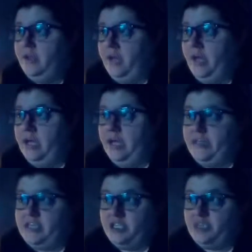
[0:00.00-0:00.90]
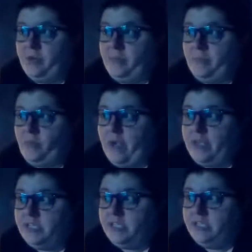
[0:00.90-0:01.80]
That just wouldn't be right.
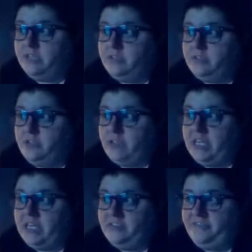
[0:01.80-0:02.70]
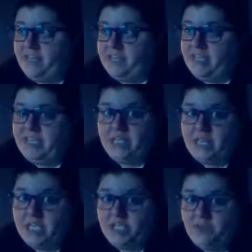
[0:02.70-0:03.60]
So they need to fix it in
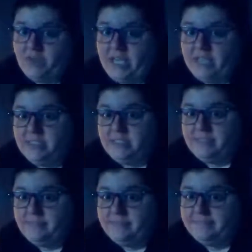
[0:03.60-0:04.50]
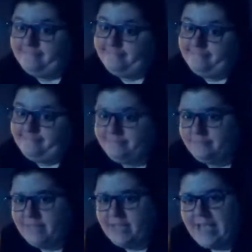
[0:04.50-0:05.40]
like 2 days.
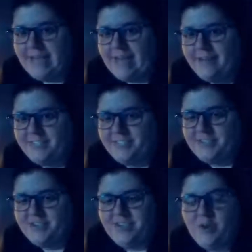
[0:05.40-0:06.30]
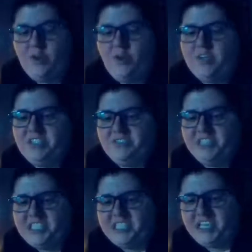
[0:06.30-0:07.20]
Now it's dessert. Oh, what's for
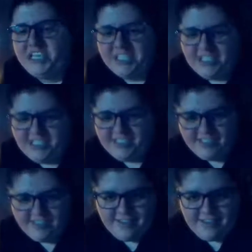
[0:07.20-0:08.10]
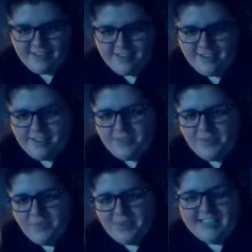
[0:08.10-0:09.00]
dessert?
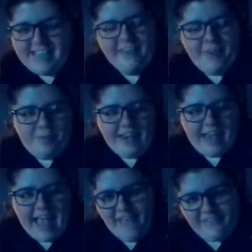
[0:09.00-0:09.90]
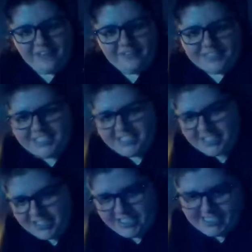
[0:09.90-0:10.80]
What is everybody having for
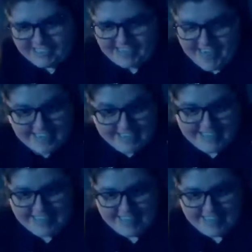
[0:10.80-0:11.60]
dessert tonight?